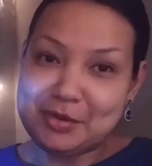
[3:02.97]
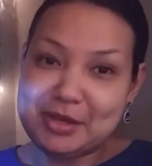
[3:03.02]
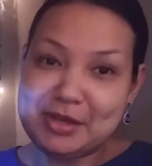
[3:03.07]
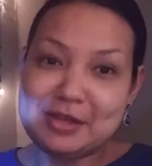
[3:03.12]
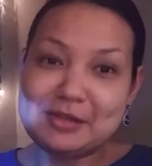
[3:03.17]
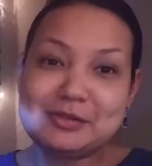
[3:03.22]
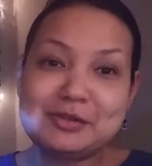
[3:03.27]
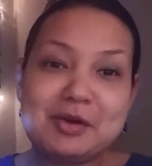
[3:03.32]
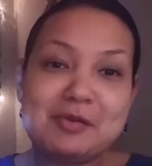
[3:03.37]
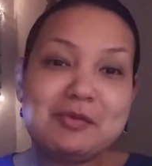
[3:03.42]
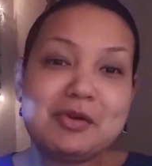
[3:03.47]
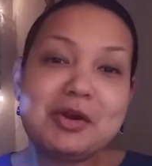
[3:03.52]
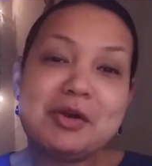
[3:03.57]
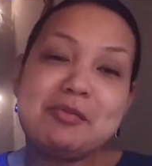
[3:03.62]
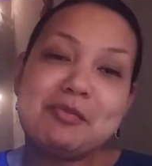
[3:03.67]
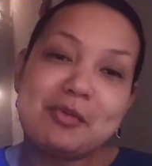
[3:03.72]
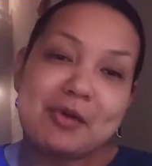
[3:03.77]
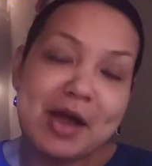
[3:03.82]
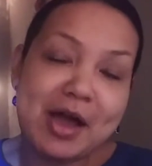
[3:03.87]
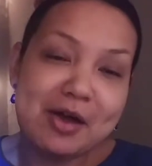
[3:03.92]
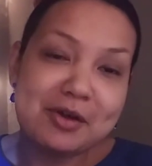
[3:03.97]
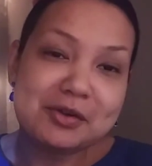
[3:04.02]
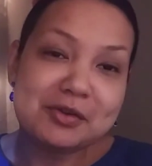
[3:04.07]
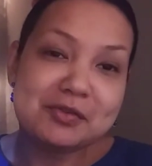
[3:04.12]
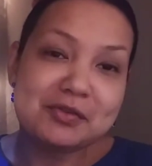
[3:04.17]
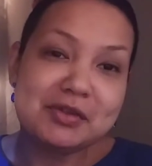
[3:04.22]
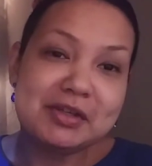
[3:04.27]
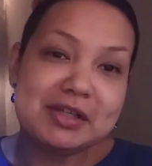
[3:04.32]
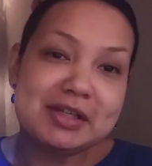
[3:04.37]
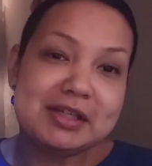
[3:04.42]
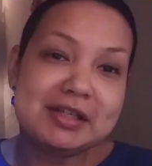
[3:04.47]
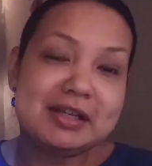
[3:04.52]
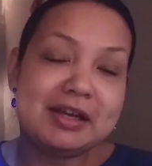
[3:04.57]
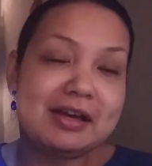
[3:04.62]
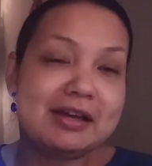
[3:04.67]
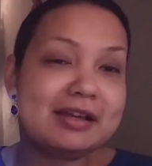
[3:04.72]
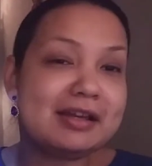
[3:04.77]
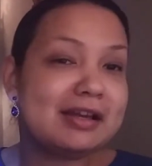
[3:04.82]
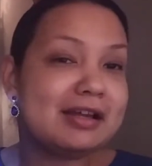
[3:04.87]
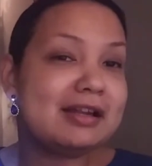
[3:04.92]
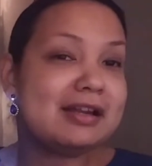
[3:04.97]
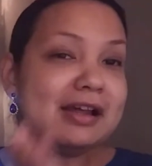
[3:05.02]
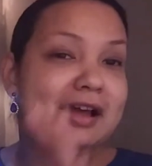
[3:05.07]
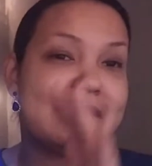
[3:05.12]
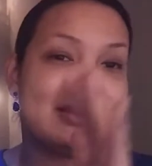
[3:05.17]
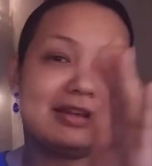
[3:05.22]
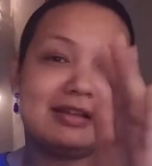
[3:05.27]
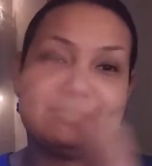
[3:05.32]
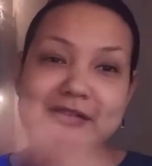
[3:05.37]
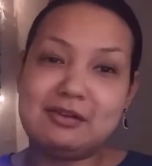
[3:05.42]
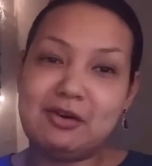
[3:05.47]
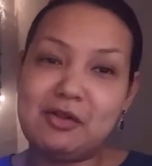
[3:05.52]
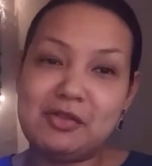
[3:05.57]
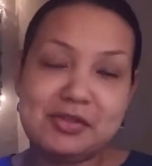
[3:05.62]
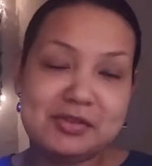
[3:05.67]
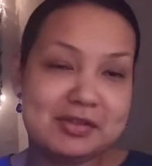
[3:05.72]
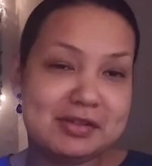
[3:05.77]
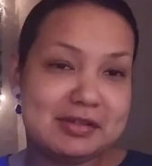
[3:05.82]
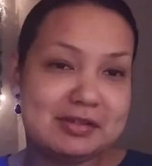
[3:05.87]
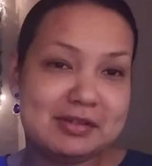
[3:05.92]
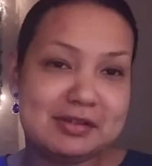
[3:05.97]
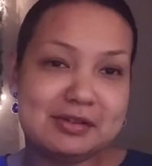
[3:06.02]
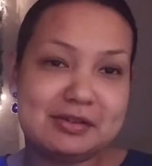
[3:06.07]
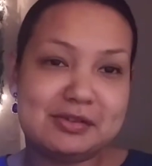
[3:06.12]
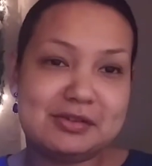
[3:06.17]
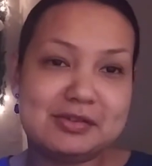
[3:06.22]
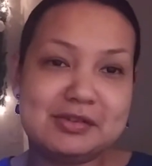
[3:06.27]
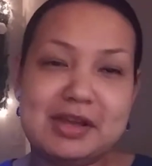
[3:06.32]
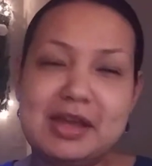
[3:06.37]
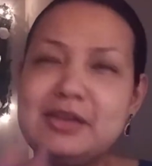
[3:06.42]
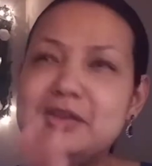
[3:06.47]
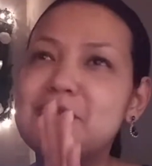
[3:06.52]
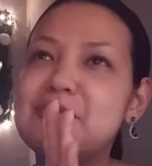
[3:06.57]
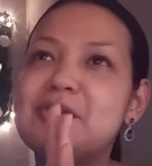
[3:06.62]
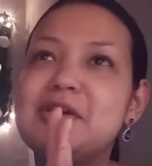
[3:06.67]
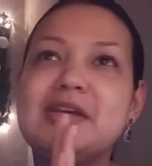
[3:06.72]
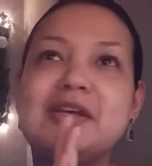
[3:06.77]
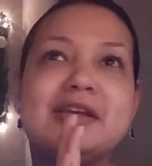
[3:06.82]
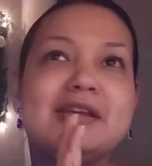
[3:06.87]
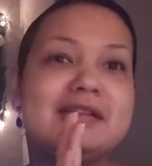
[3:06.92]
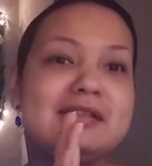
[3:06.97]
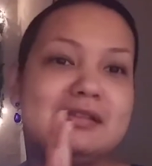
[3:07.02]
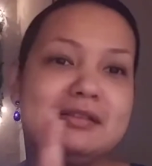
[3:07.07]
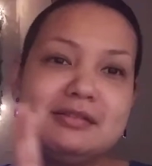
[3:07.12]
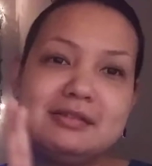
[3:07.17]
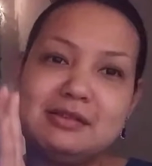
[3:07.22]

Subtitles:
And so I'm very proud of it. Again, I can all the details, and you can get